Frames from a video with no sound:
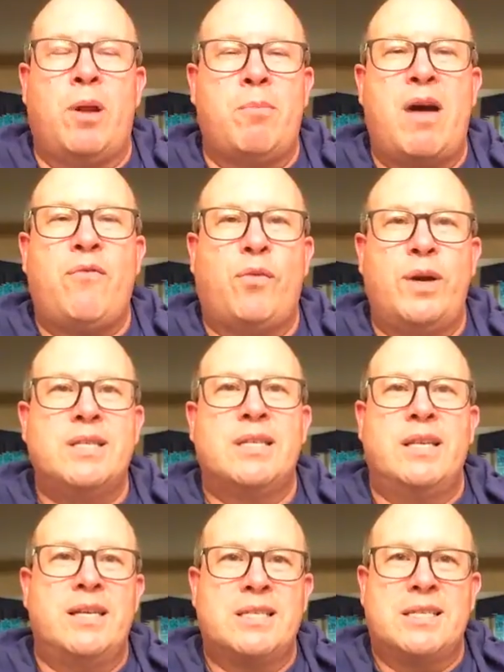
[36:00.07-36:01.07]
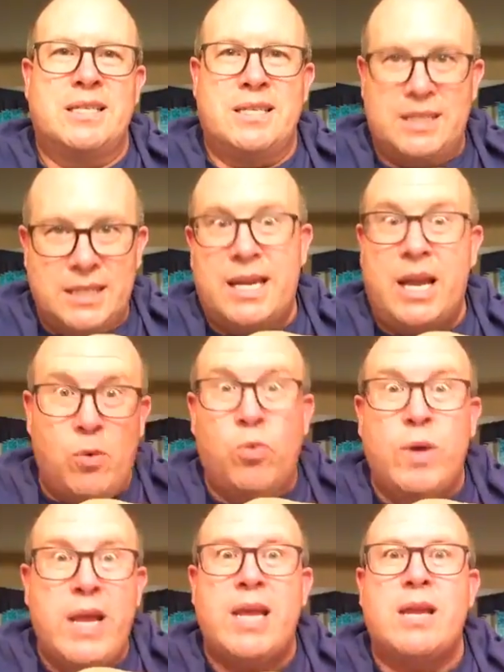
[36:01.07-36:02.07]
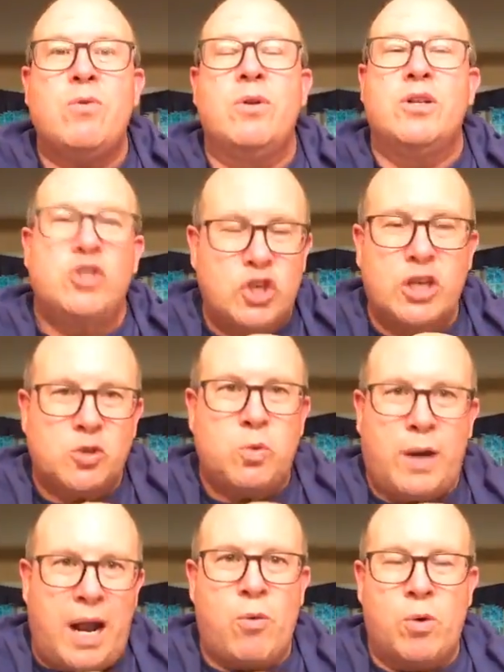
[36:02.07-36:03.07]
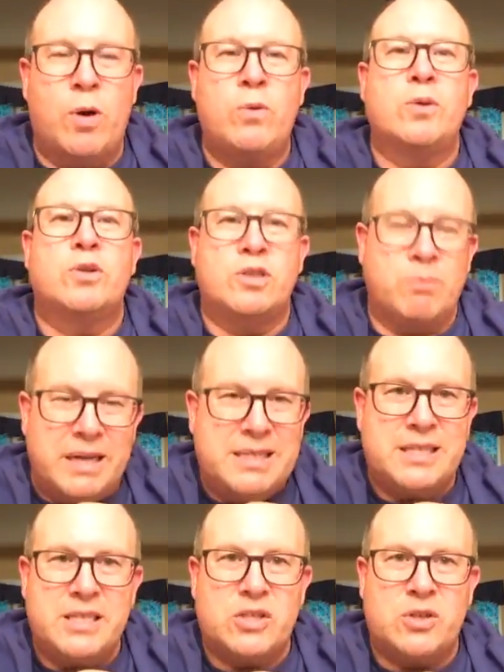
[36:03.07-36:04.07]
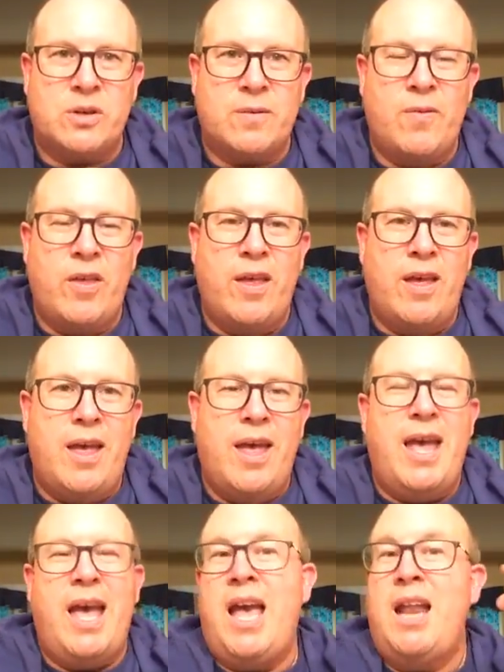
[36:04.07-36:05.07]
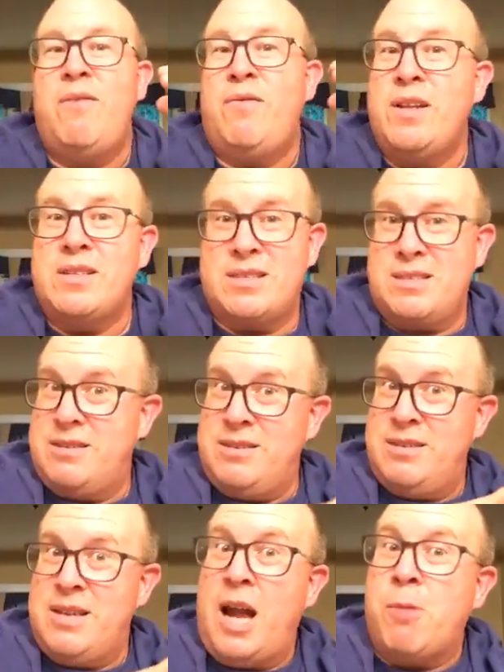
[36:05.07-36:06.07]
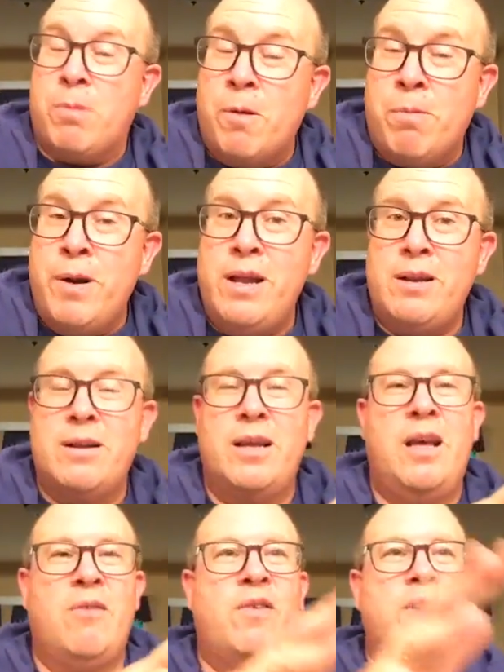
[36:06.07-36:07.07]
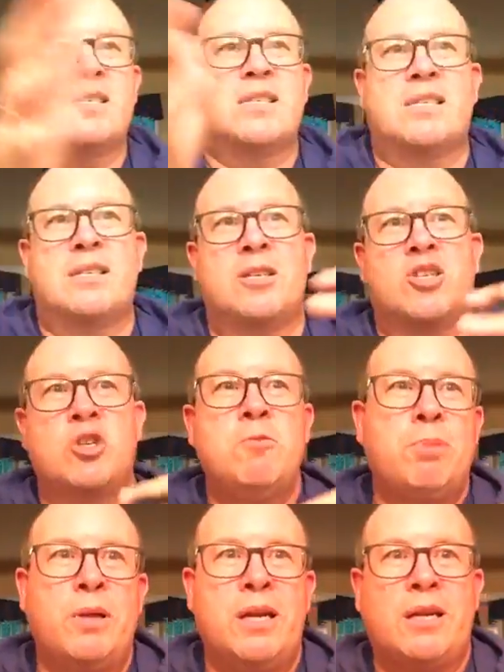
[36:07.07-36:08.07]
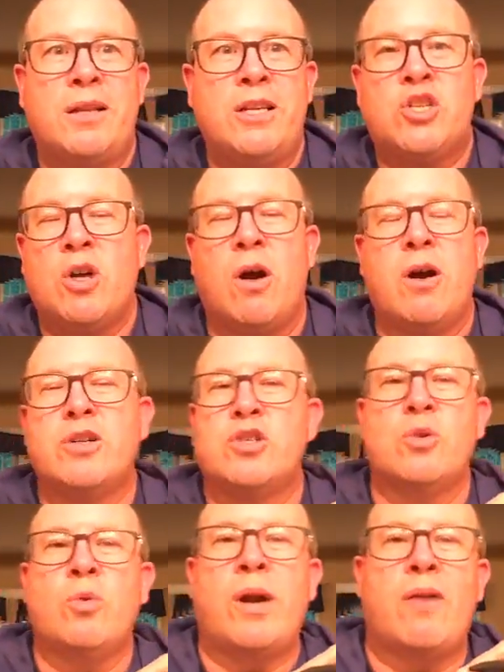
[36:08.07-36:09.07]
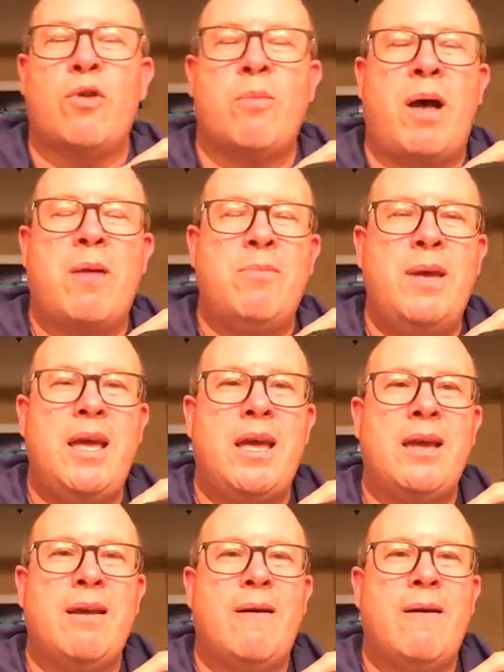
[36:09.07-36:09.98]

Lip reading: on my friends list can read just what I wrote to my sister. And if it's not appropriate, if it's too politically charged or whatever it might be,